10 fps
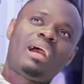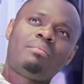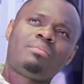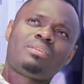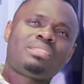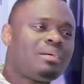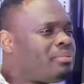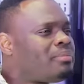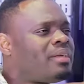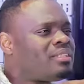I'm not
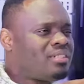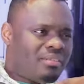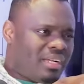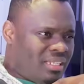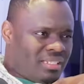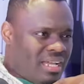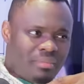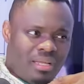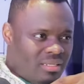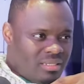temperamental, right? I'm
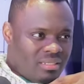not.